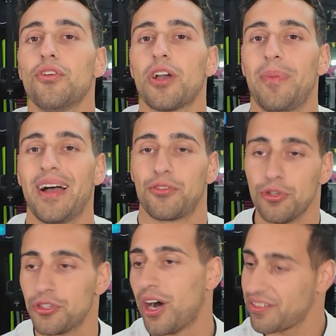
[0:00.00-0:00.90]
talk about
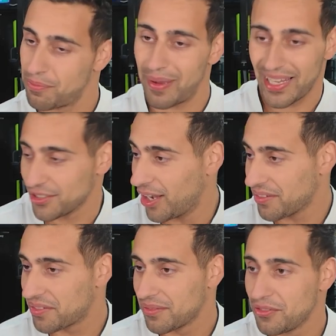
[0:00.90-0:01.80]
good guys and bad
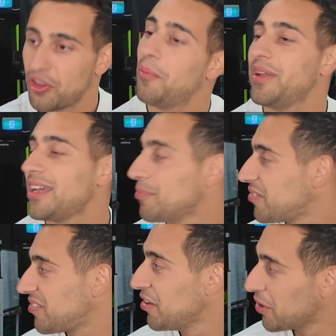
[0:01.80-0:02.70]
guys. Dominic
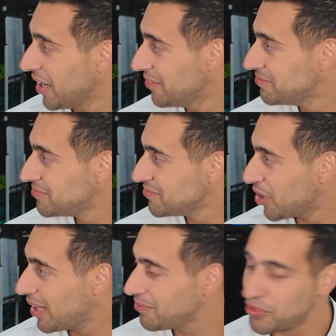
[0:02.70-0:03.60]
Mysterio,
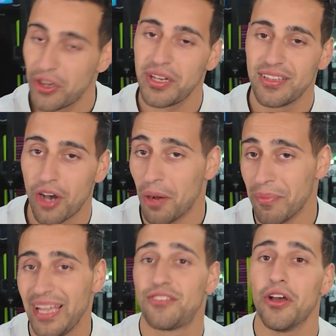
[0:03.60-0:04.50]
right? Dirty Dom.
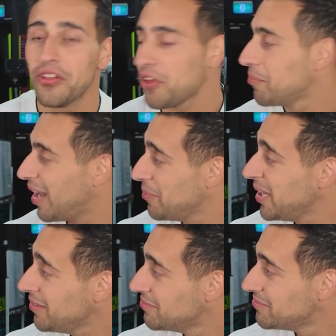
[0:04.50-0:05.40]
He turned on Mummy.